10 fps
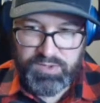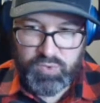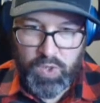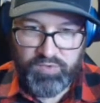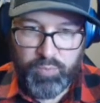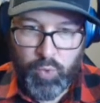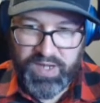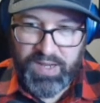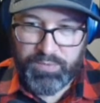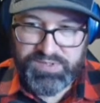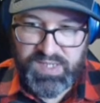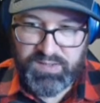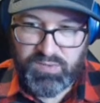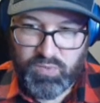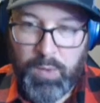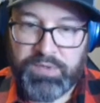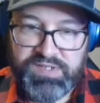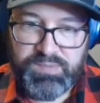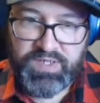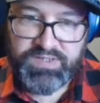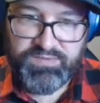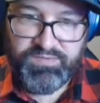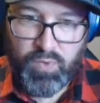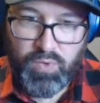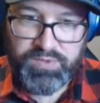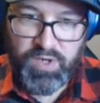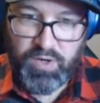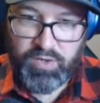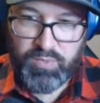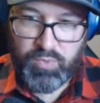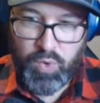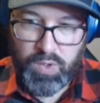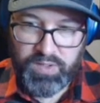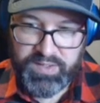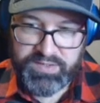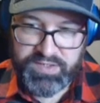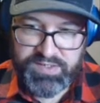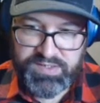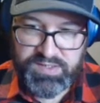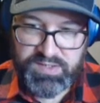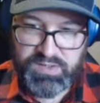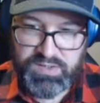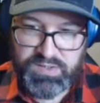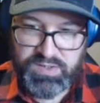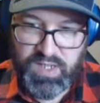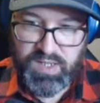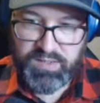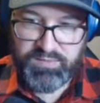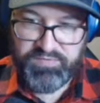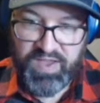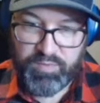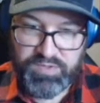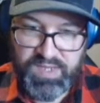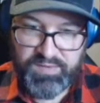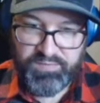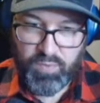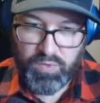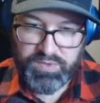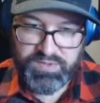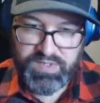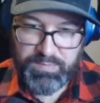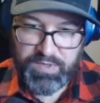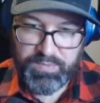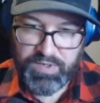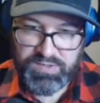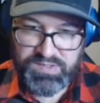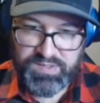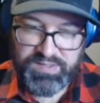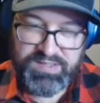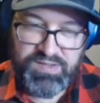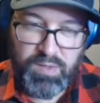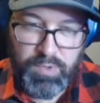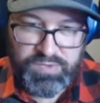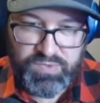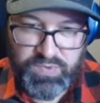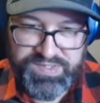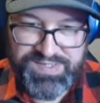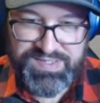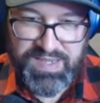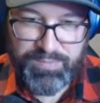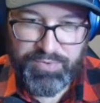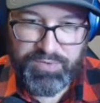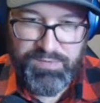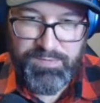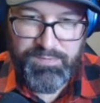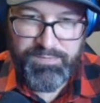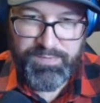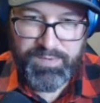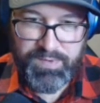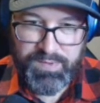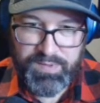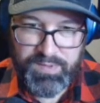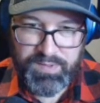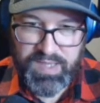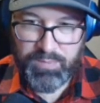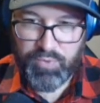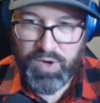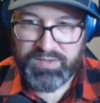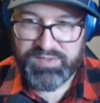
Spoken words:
12.8% route participation for Dare Ogunbowale, just 5% for Dameon Pierce. So that's our most recent sample. Game prior